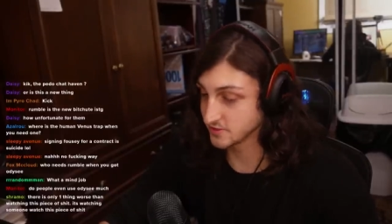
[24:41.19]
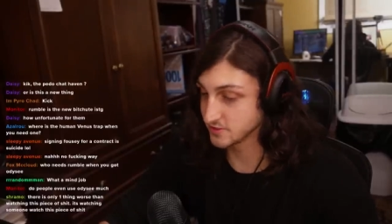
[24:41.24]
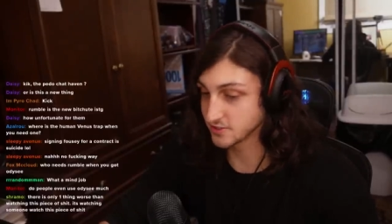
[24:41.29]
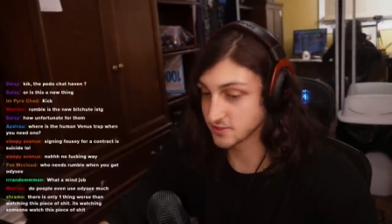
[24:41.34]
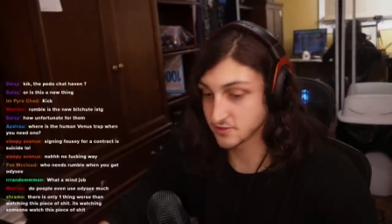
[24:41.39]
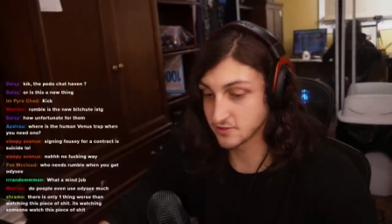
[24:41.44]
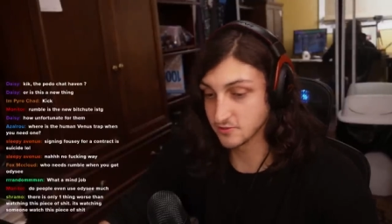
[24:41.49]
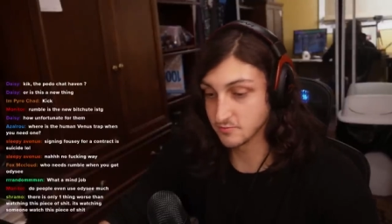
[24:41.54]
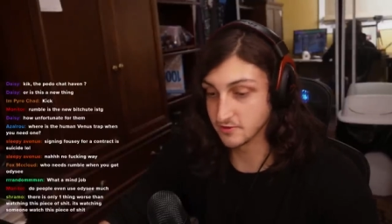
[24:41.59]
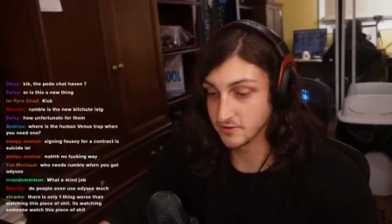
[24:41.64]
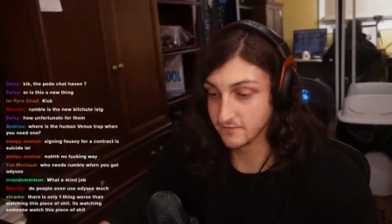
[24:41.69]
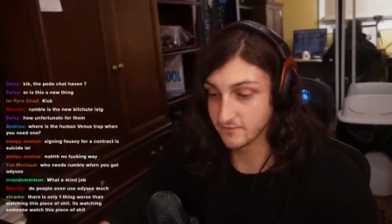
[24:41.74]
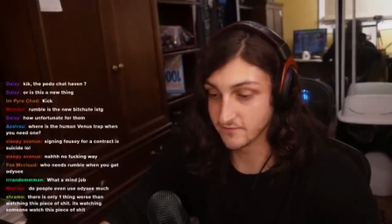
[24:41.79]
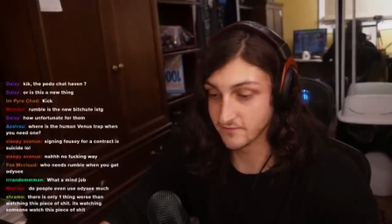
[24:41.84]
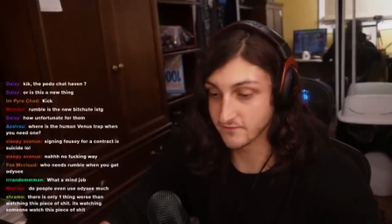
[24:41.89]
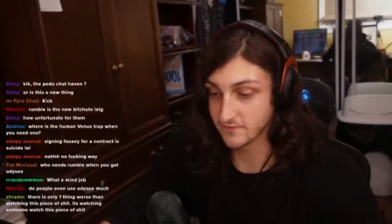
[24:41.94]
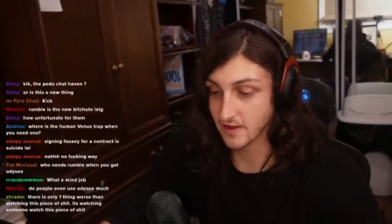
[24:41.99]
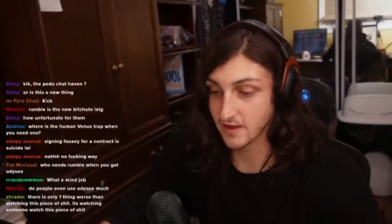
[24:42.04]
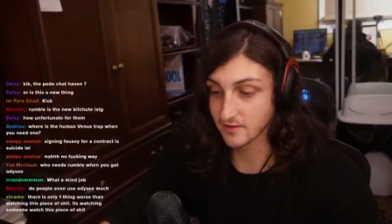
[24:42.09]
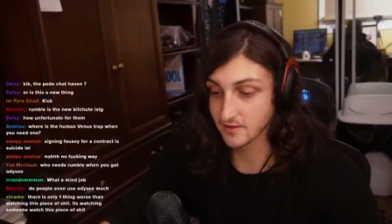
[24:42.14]
just do be
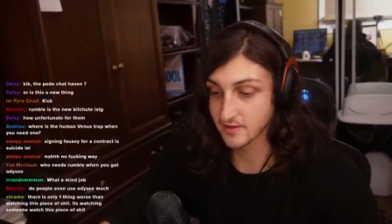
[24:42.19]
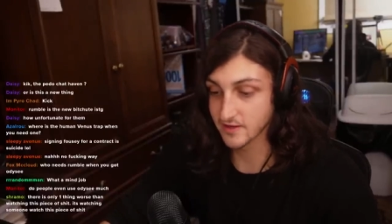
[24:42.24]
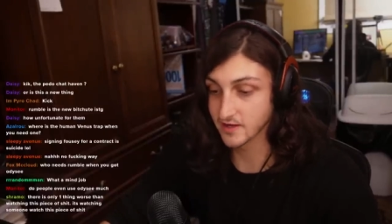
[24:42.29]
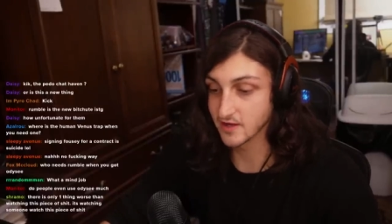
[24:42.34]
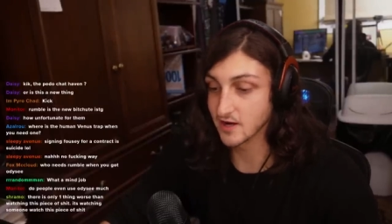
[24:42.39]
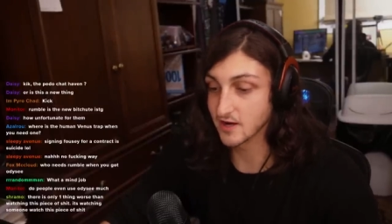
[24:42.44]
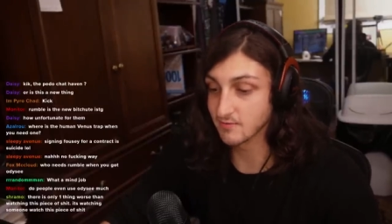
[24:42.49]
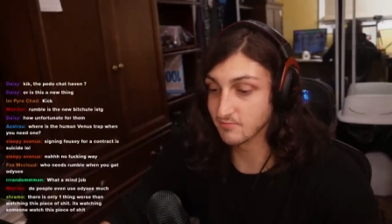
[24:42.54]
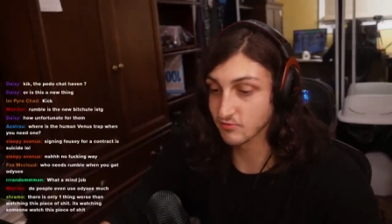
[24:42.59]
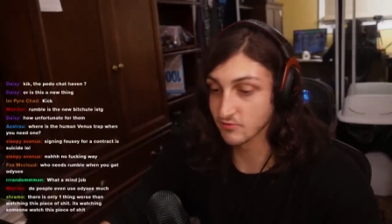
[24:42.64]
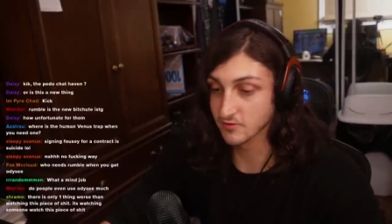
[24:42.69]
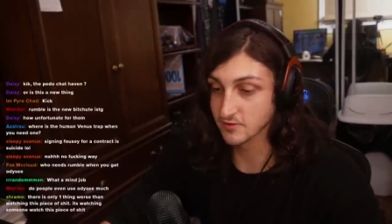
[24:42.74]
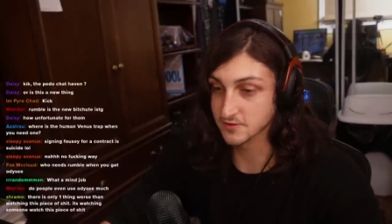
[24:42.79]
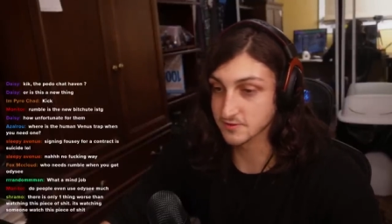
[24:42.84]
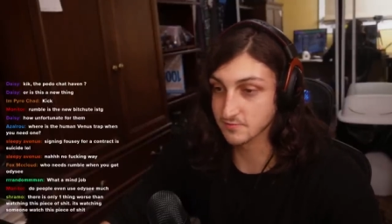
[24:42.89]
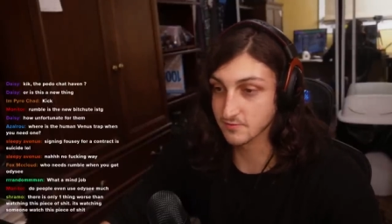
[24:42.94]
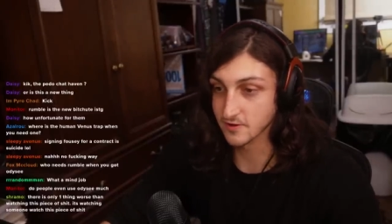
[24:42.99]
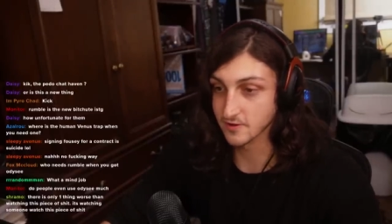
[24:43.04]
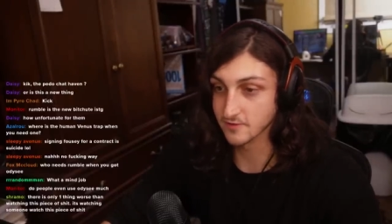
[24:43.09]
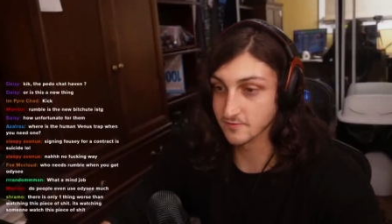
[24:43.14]
failing upwards,
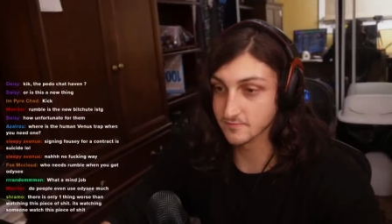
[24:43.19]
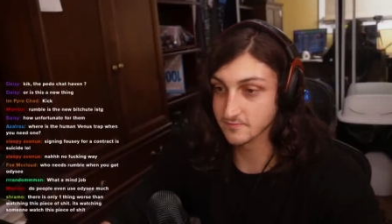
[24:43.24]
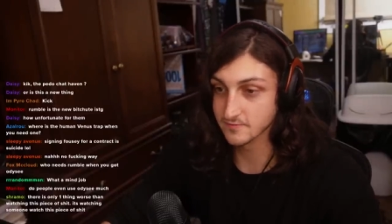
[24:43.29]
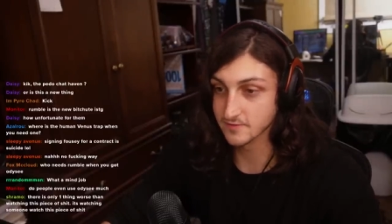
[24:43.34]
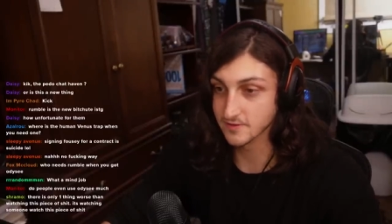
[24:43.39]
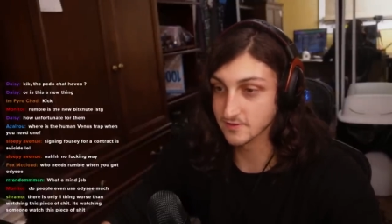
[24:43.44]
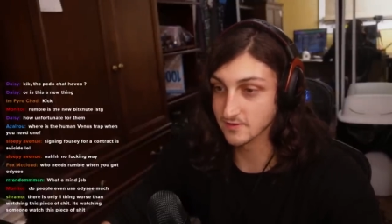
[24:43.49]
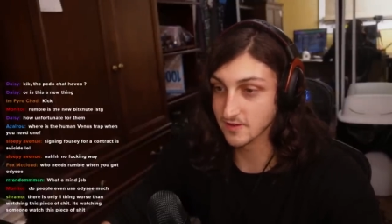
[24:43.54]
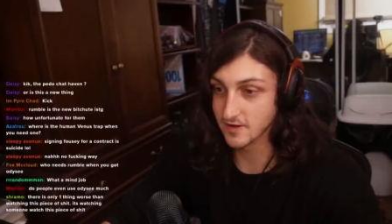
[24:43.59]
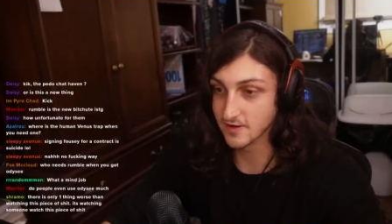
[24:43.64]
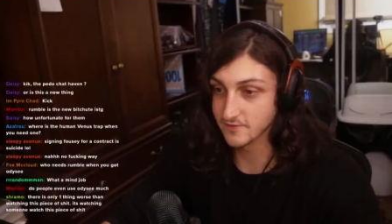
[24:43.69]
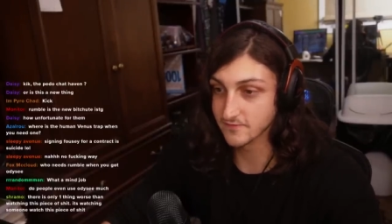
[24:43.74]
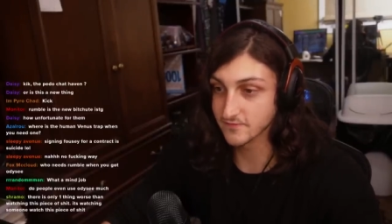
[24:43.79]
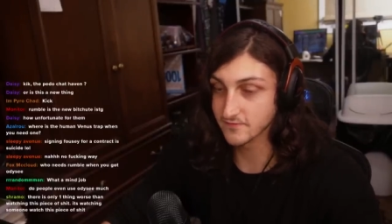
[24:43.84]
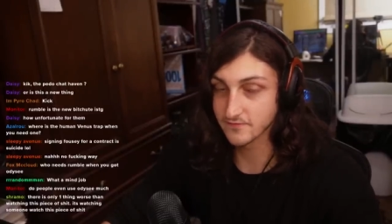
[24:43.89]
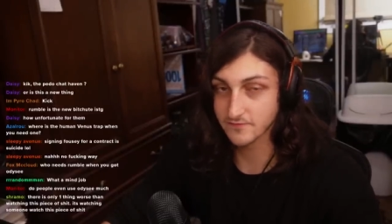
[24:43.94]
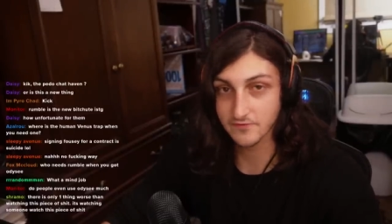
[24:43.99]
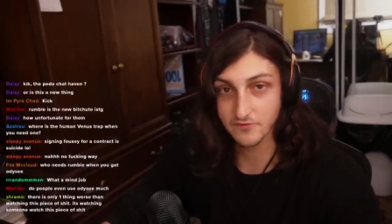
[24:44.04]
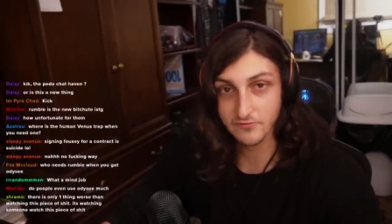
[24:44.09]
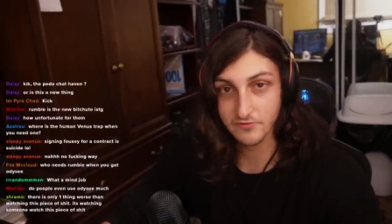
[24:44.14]
bro, in life
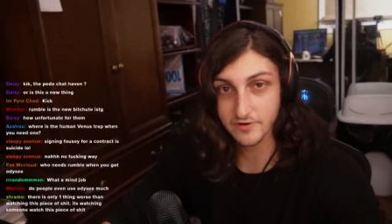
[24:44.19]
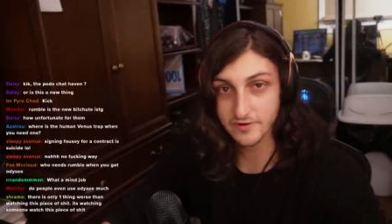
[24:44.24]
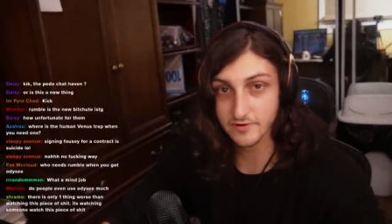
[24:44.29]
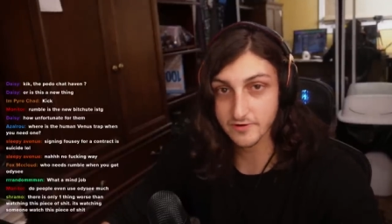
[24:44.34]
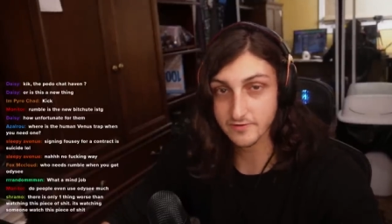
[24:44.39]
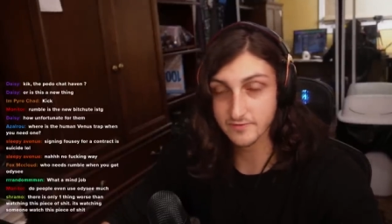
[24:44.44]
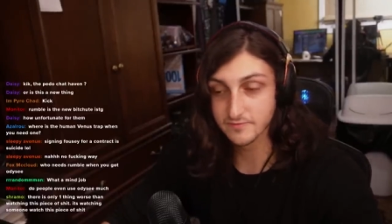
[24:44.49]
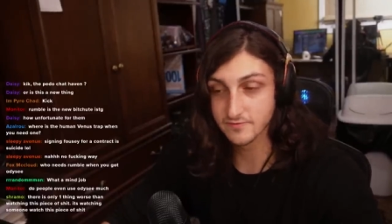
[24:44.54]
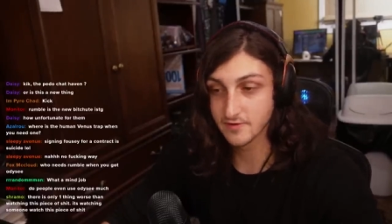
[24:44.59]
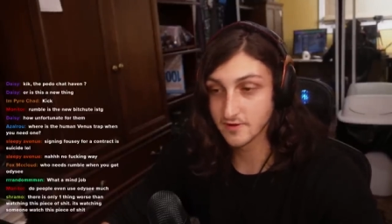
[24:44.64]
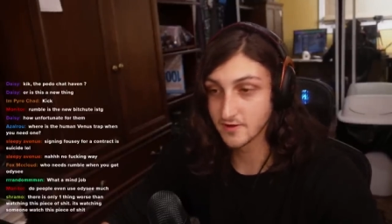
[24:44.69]
for real.